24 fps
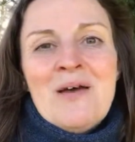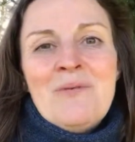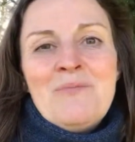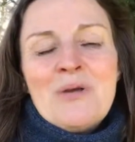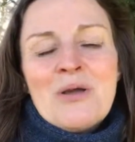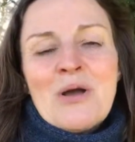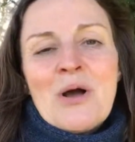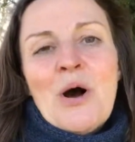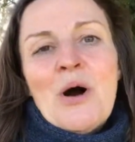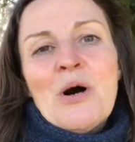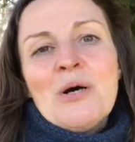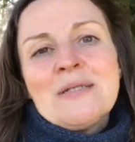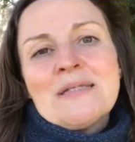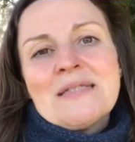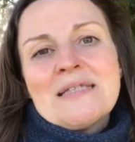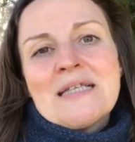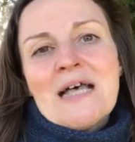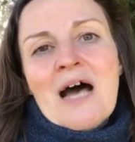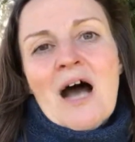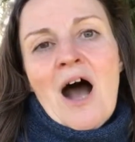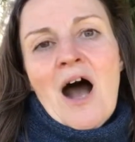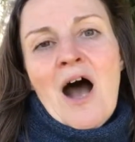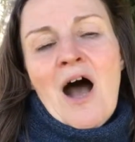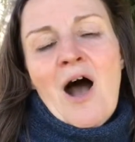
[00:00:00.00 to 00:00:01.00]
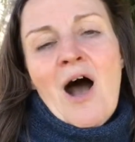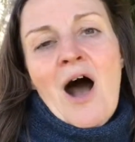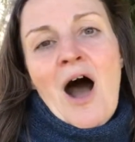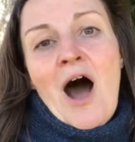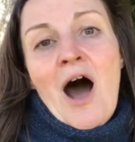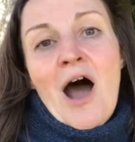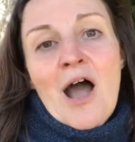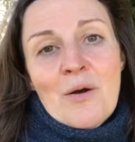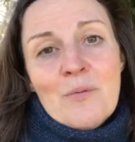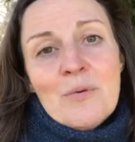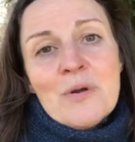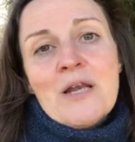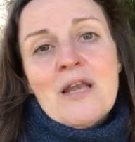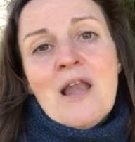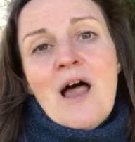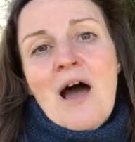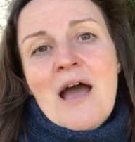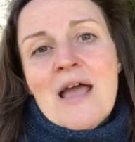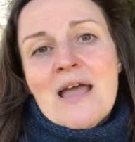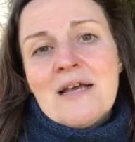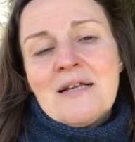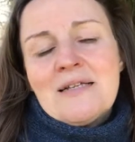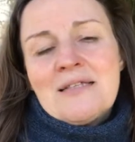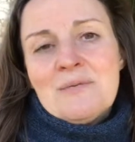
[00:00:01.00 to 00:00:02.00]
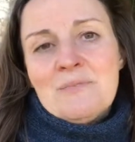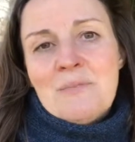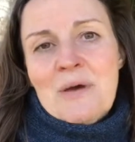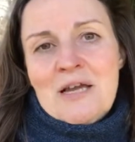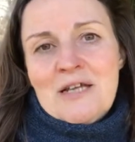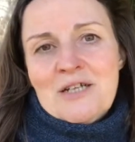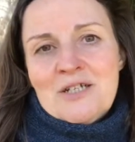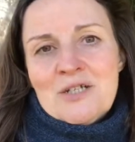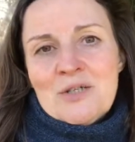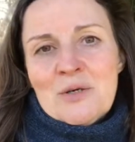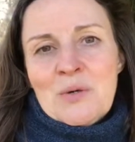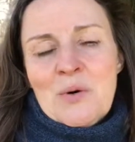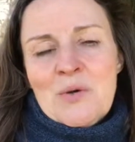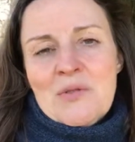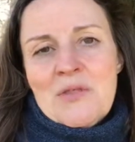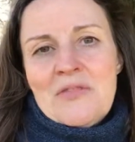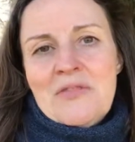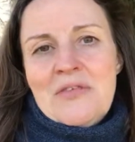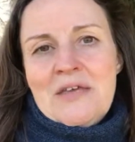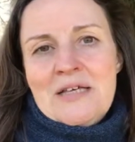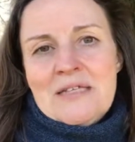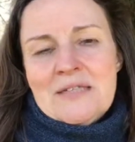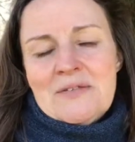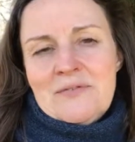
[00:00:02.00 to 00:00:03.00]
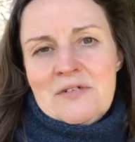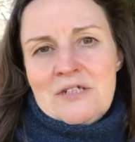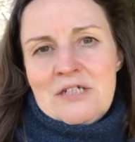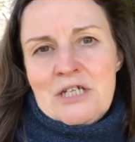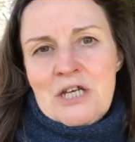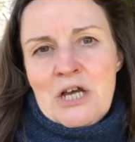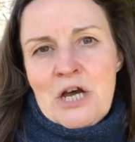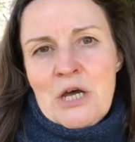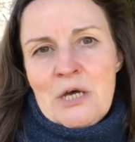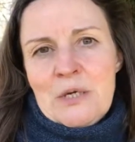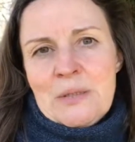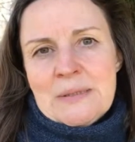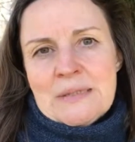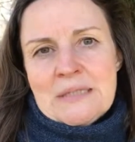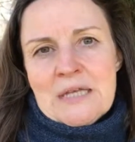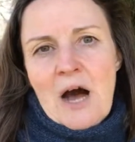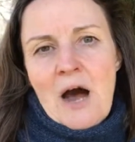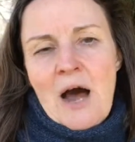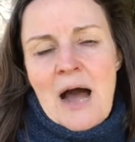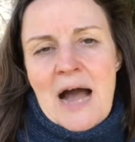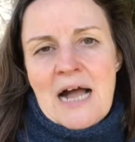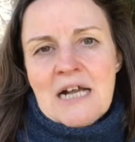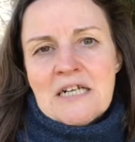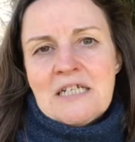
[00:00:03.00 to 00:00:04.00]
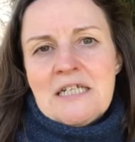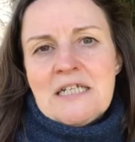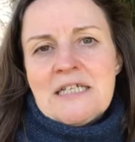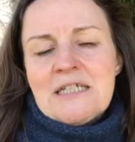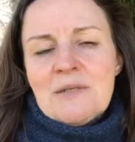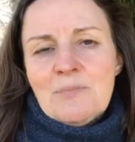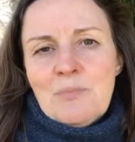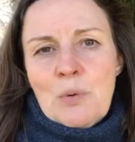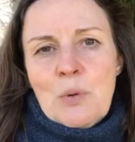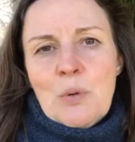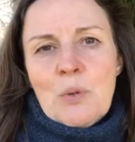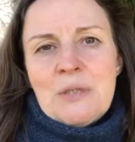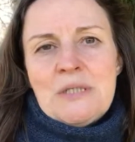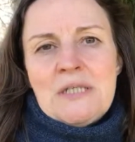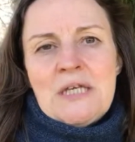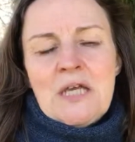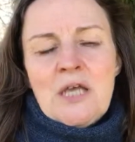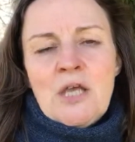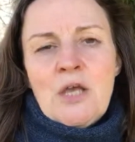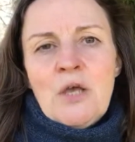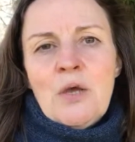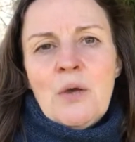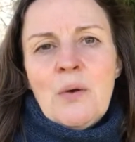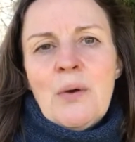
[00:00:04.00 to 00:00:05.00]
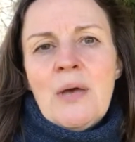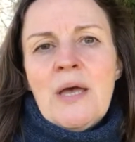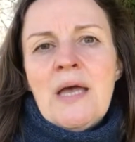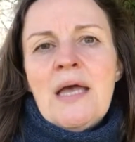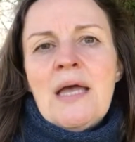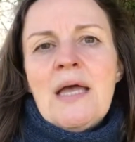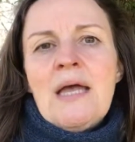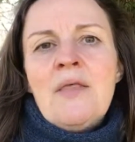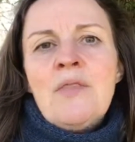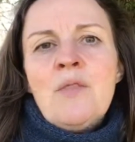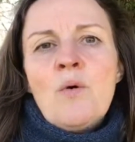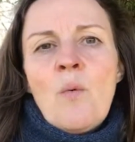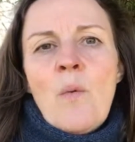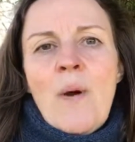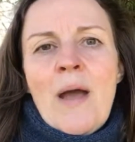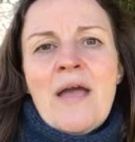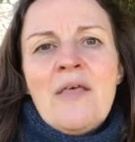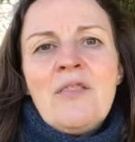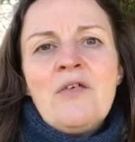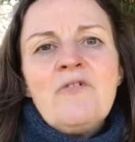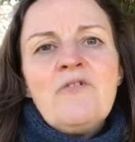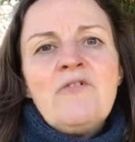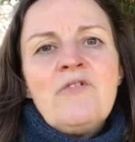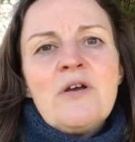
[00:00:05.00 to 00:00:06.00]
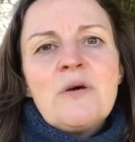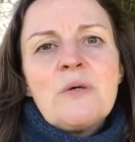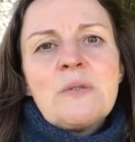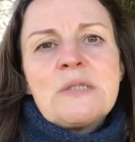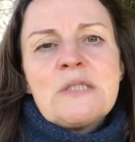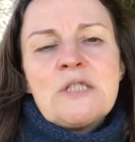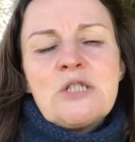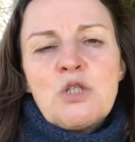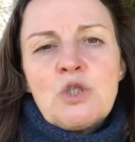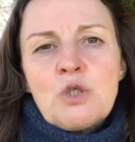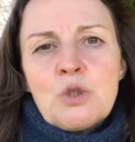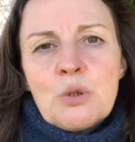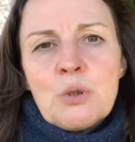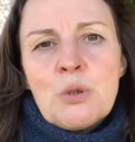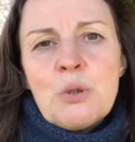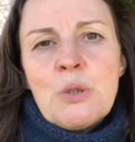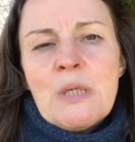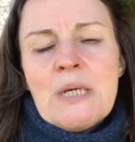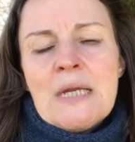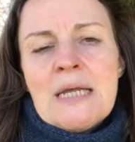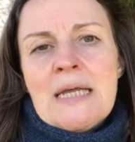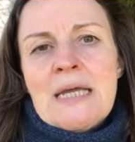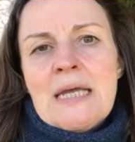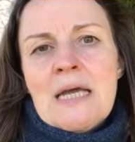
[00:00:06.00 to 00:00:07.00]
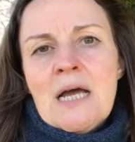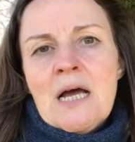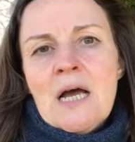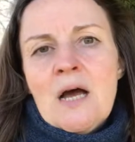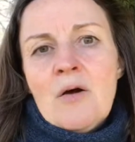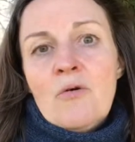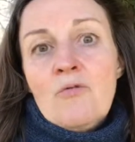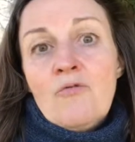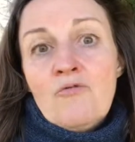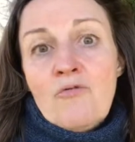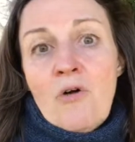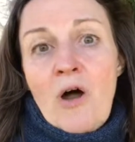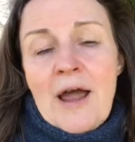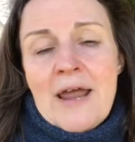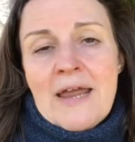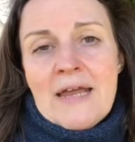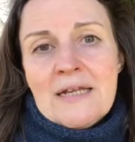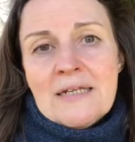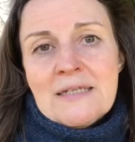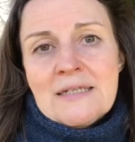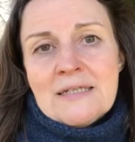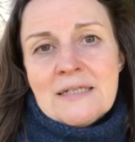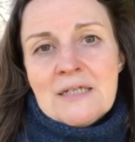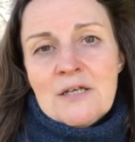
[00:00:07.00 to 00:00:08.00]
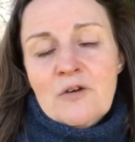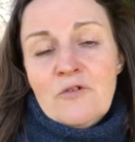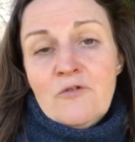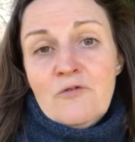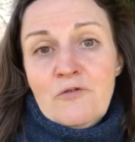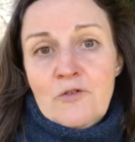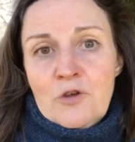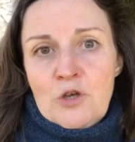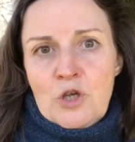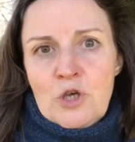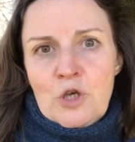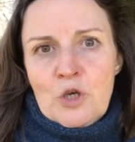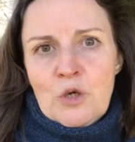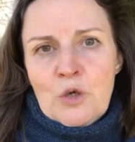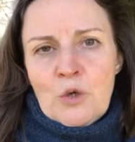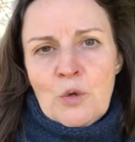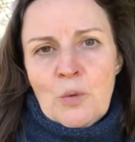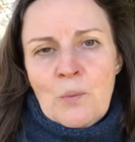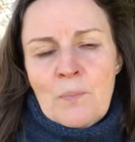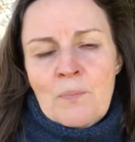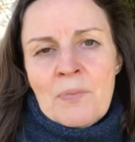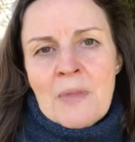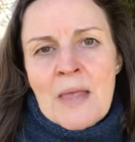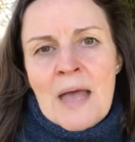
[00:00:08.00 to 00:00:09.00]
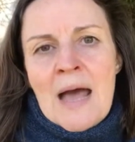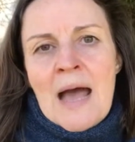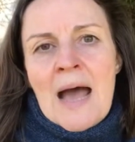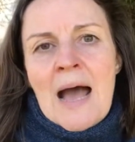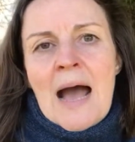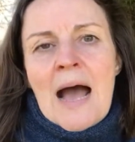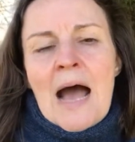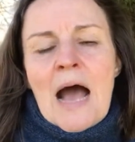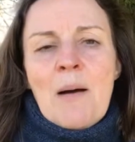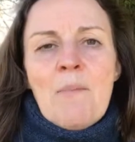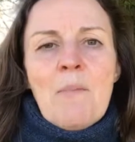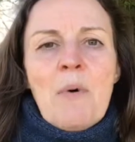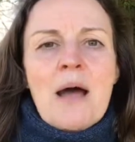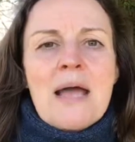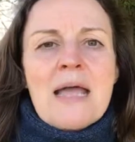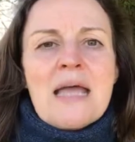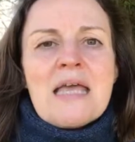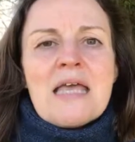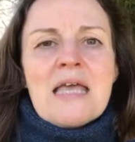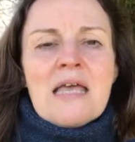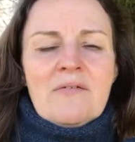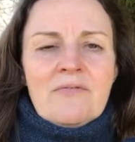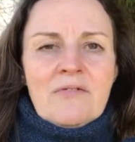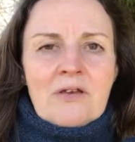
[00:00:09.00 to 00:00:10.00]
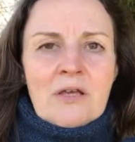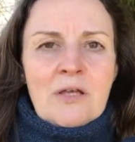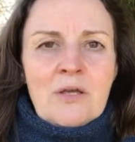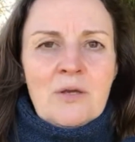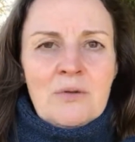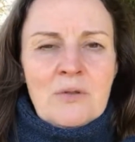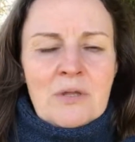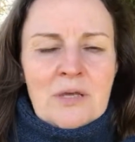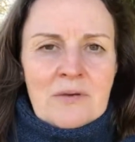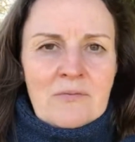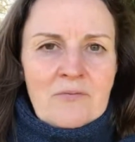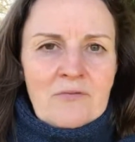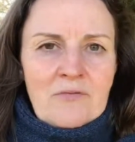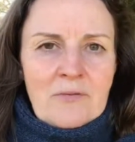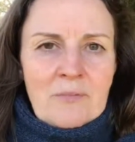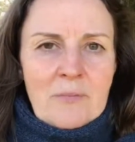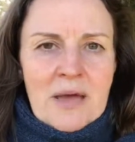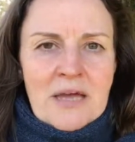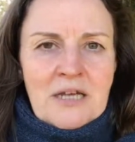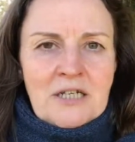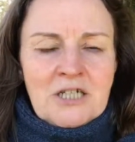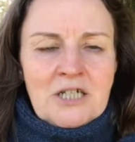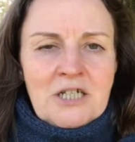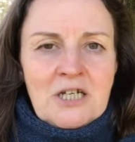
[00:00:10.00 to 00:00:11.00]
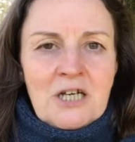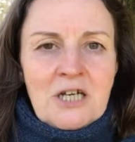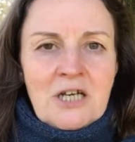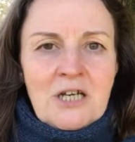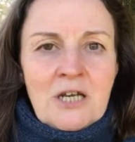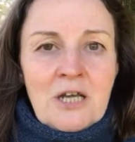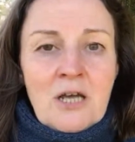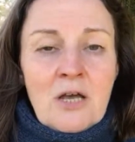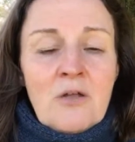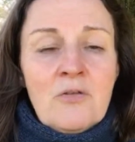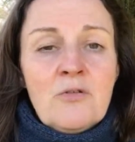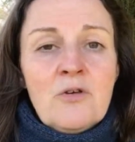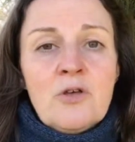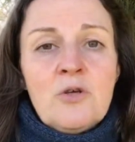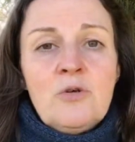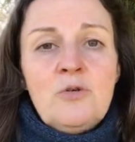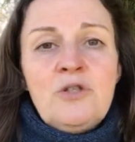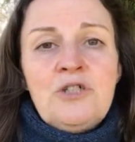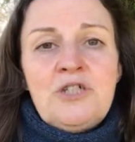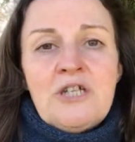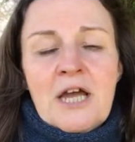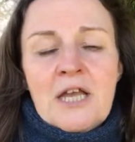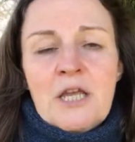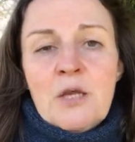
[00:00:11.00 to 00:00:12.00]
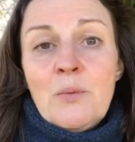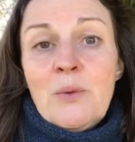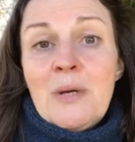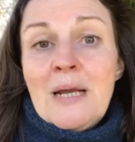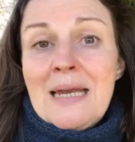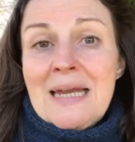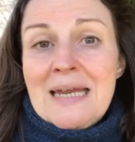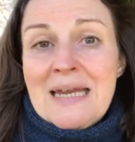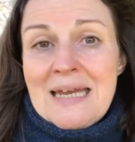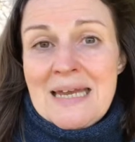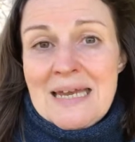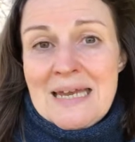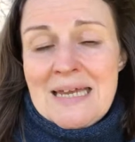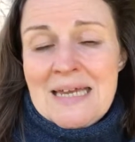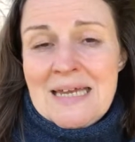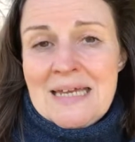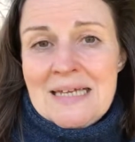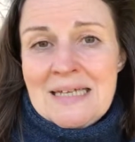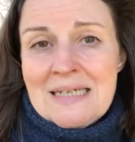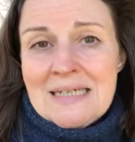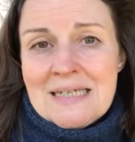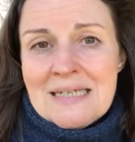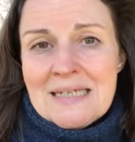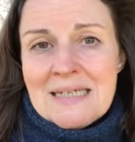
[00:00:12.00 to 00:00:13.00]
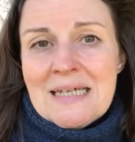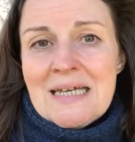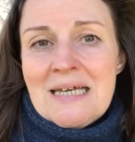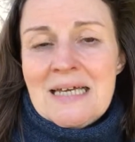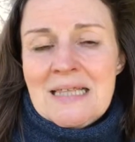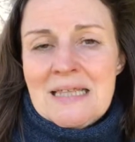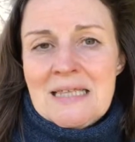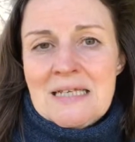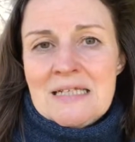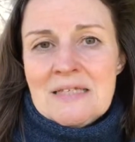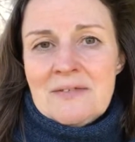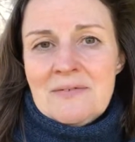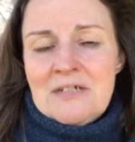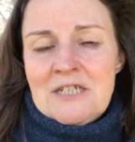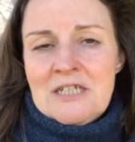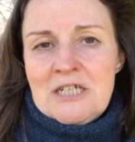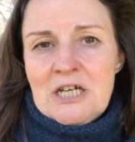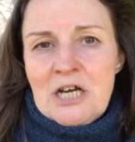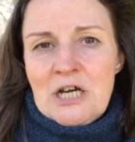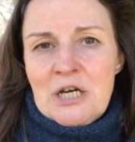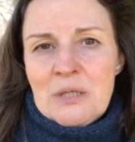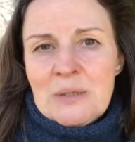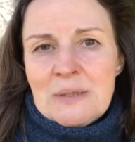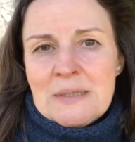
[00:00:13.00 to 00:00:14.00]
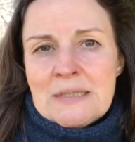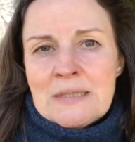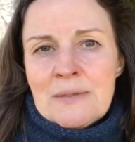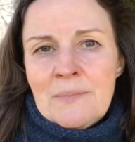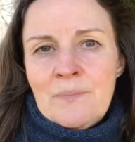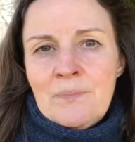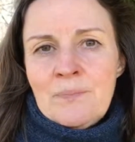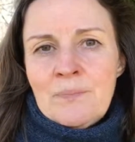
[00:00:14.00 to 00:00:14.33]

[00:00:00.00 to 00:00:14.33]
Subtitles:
because I would like to make sure that these videos are actually supporting you in the way that feels truly right for you. Am I giving you the information that you genuinely need in these videos?